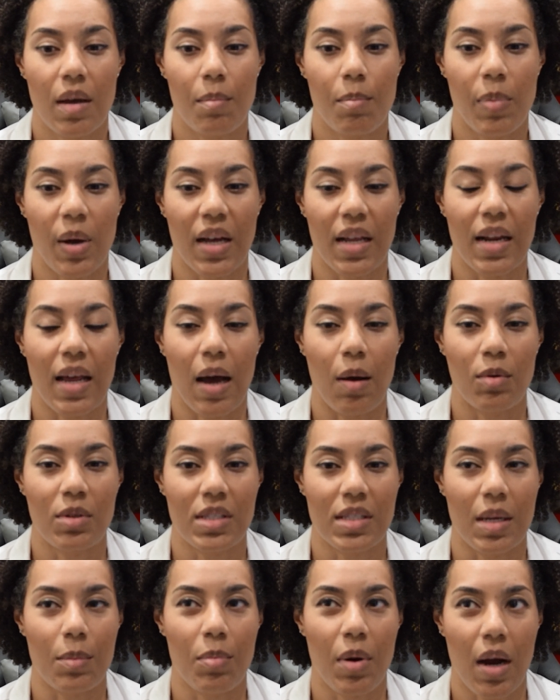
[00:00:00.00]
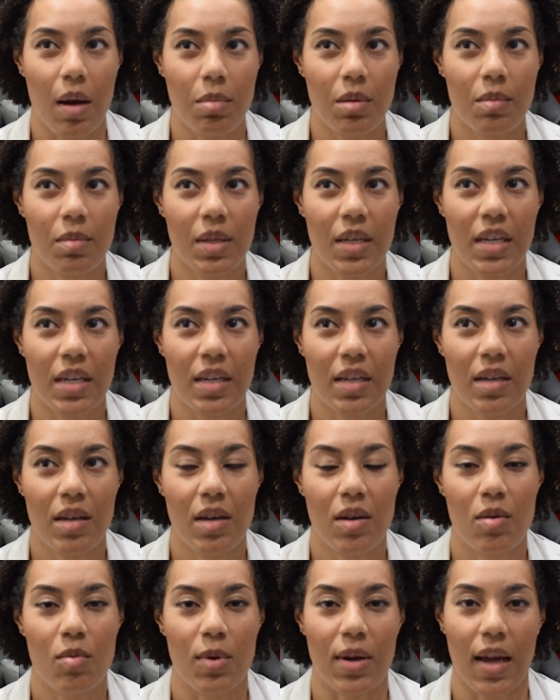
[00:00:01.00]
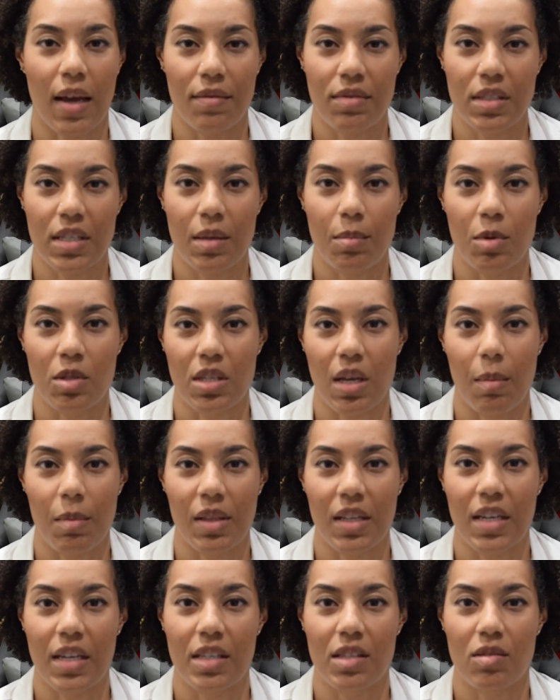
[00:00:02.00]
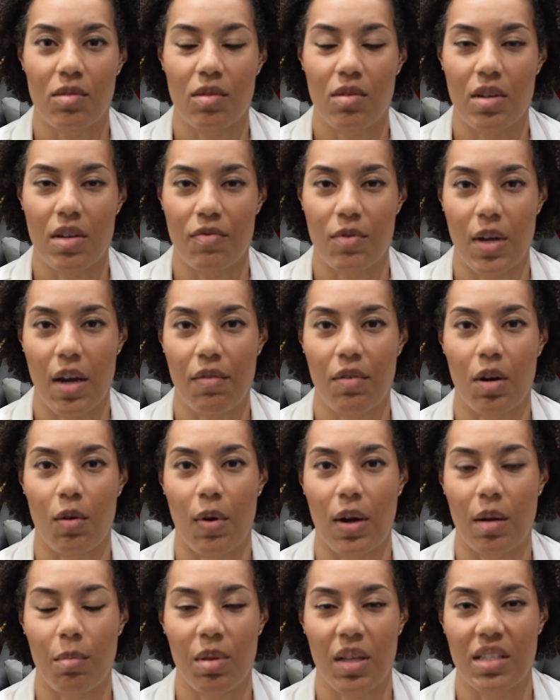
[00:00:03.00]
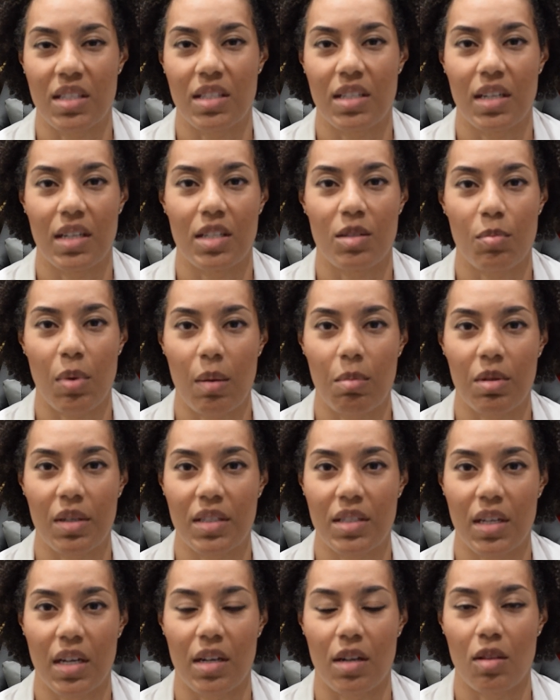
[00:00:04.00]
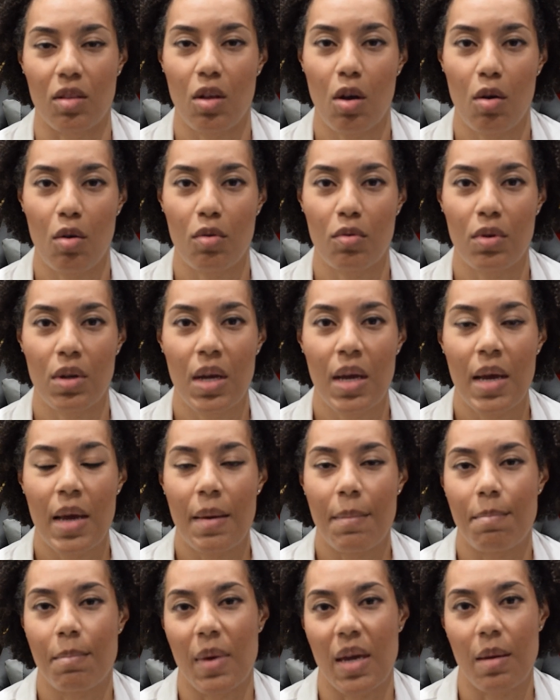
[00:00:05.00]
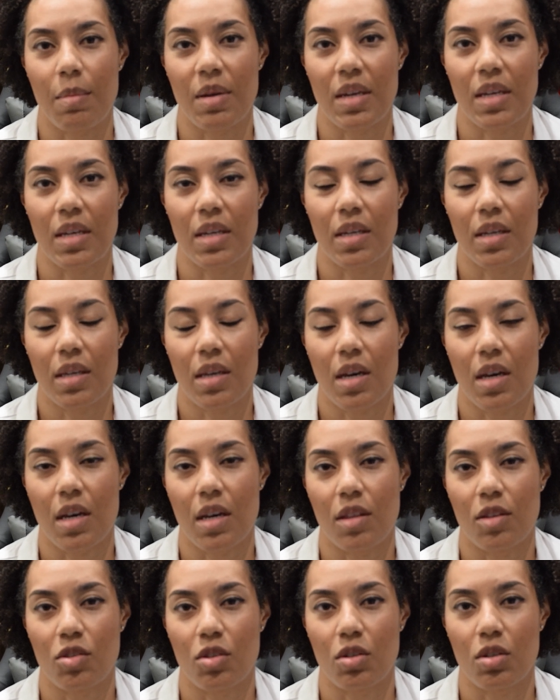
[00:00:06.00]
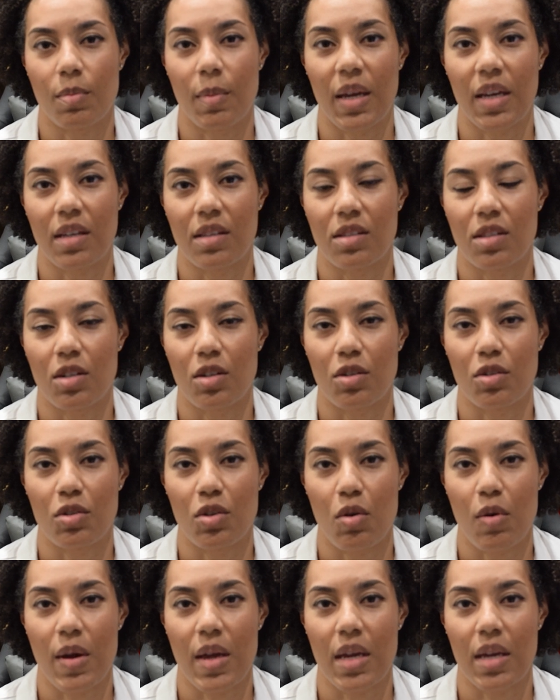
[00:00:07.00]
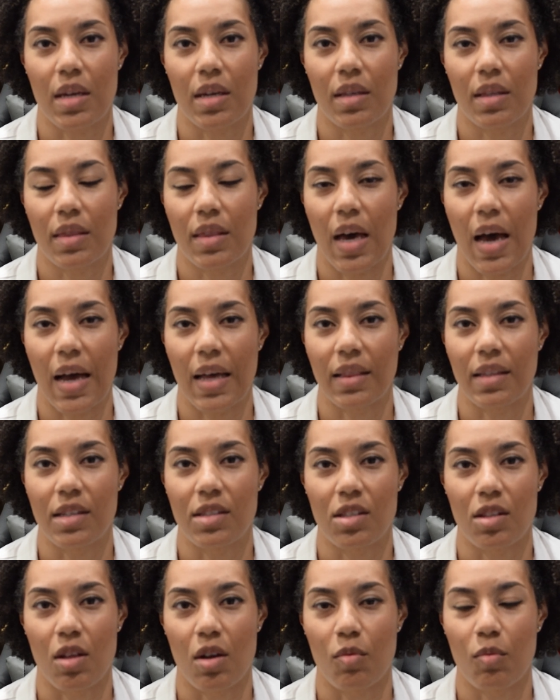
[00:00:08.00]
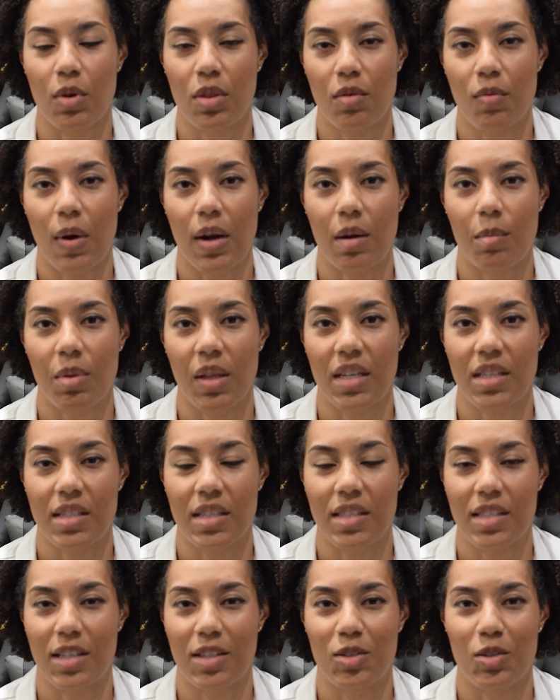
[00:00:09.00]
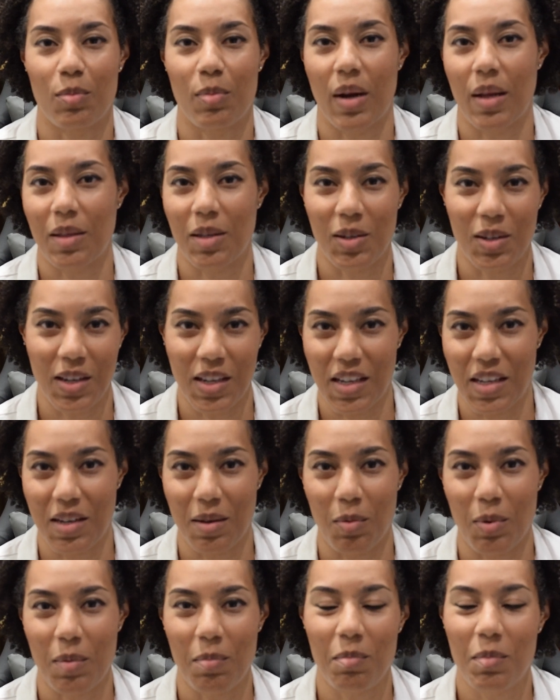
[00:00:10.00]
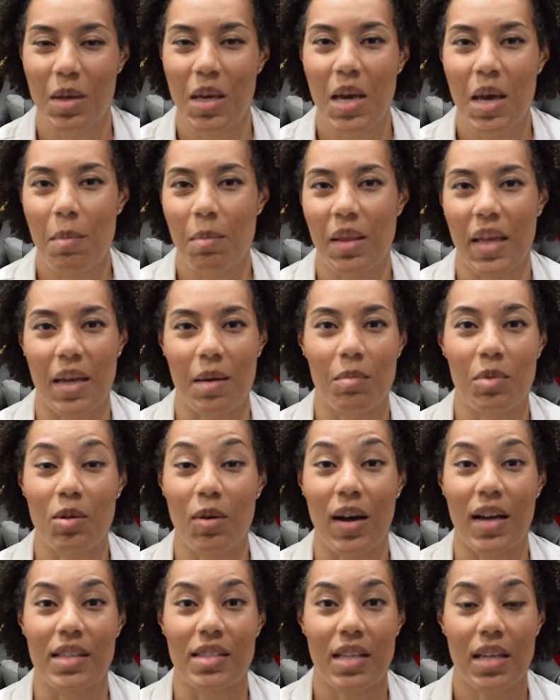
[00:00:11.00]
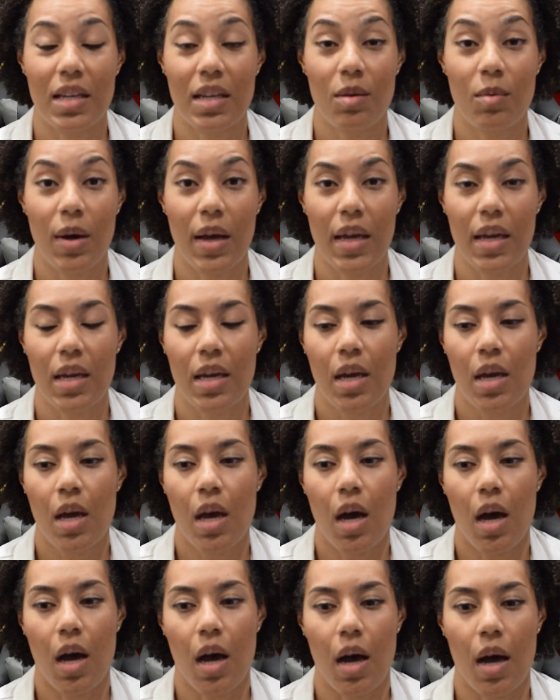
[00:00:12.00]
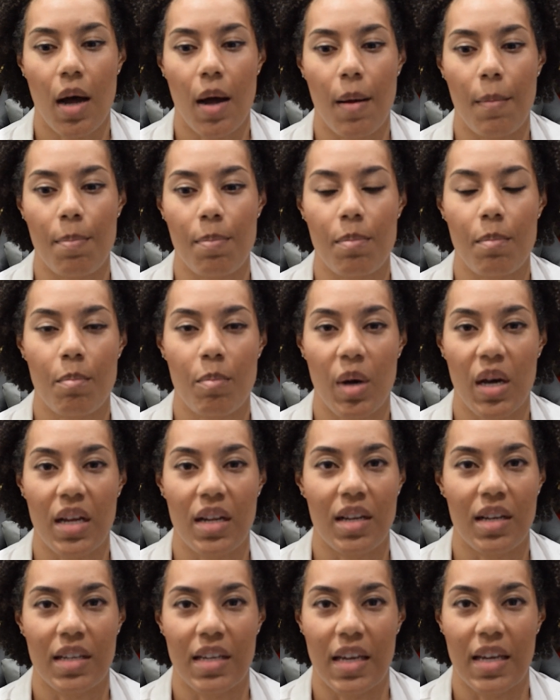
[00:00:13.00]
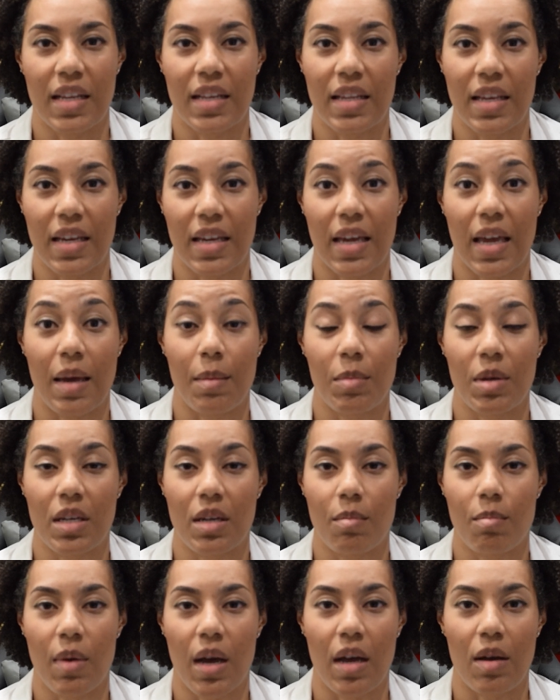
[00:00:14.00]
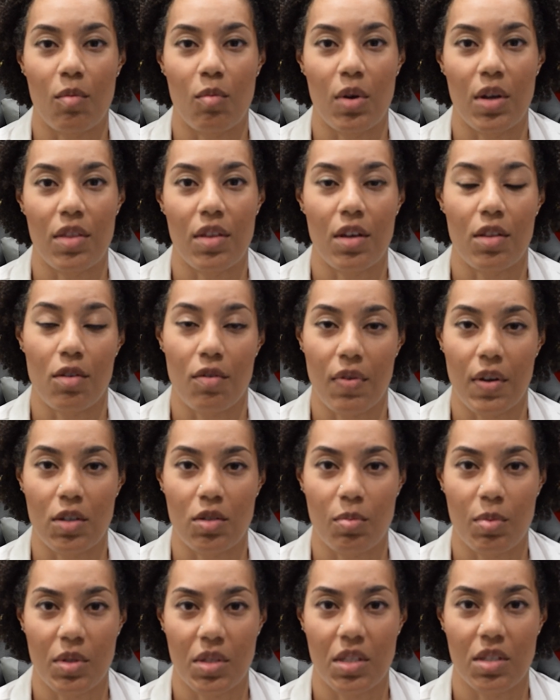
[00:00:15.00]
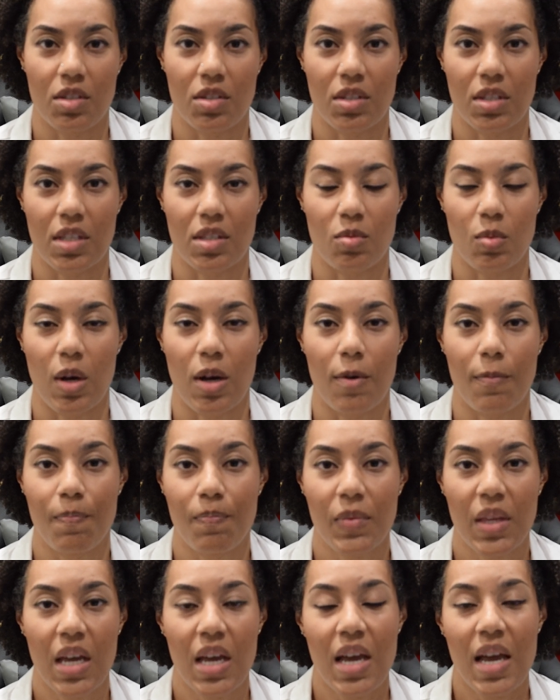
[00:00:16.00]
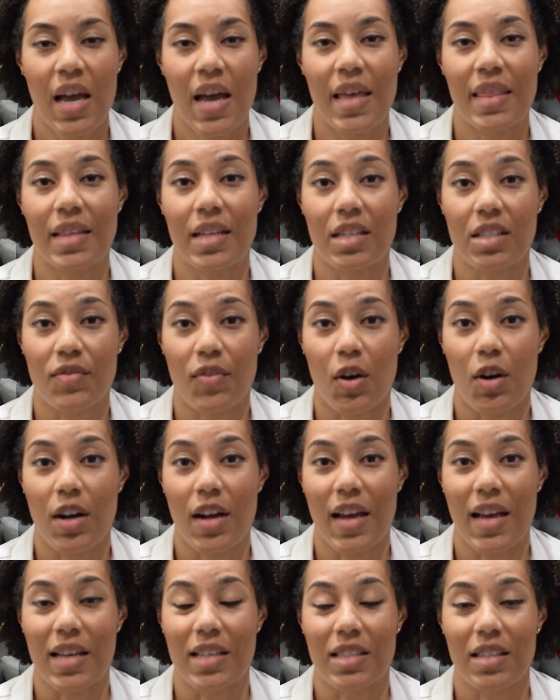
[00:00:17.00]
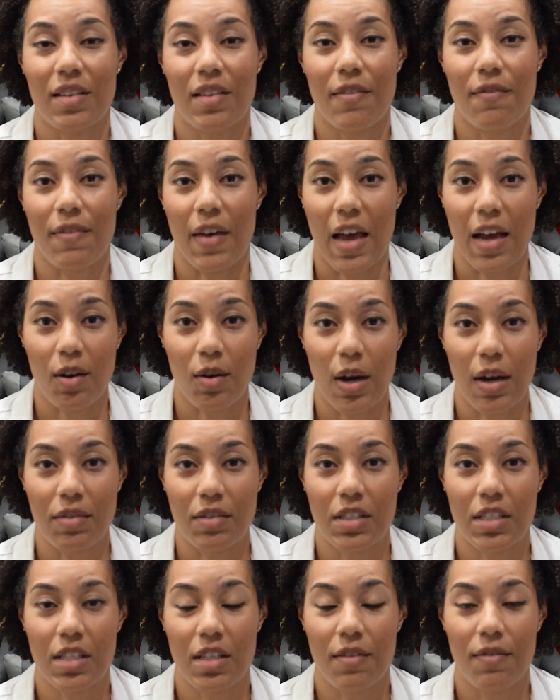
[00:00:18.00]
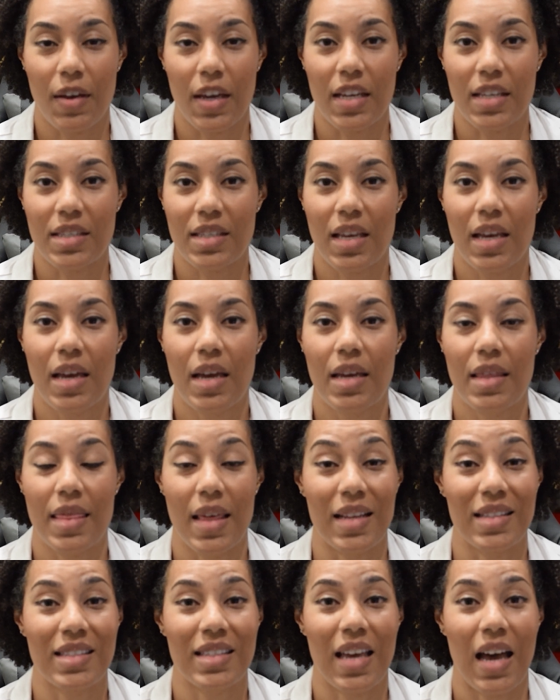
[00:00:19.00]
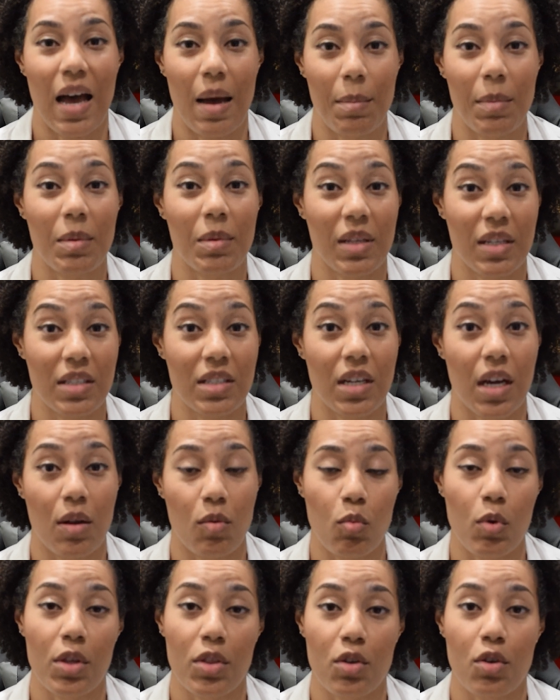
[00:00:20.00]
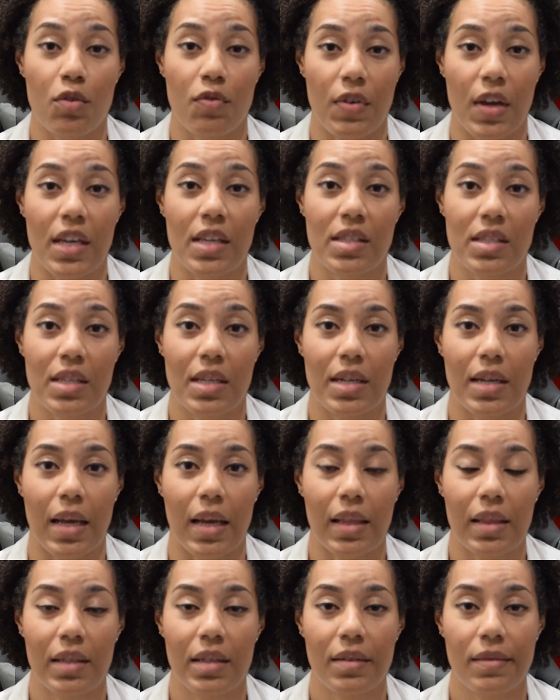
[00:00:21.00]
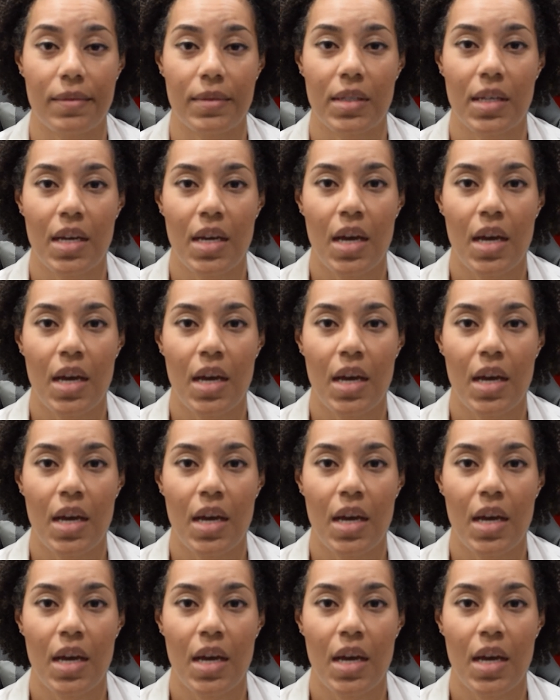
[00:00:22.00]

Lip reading: But I would say probably what I've seen most commonly is if you're having a rhinoplasty done, it's probably done alone. Maybe the surgeon may consider doing the eyelids along with the rhinoplasty, since you're probably going to end up with black and blue eyes anyway. But again, it can be combined with other facial procedures as well. And then as far as fat grafting to the face, that's commonly done with your face and neck lift,